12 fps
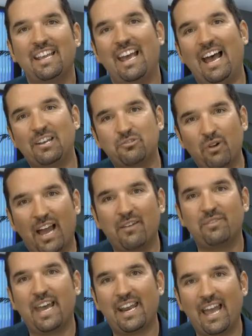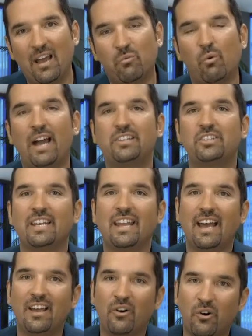I drive that, I watch it,
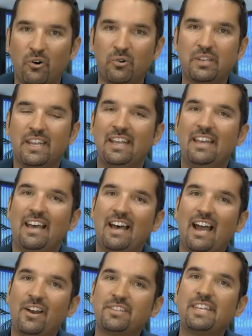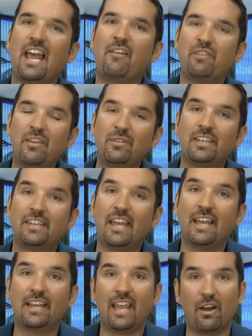I hold our staff, even
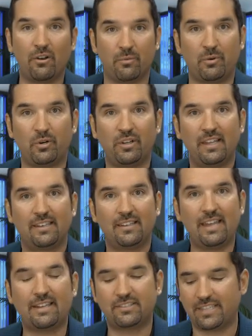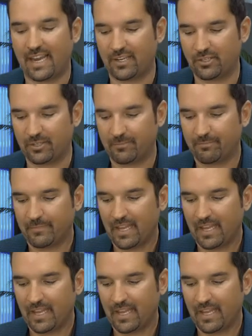today, accountable to that standard.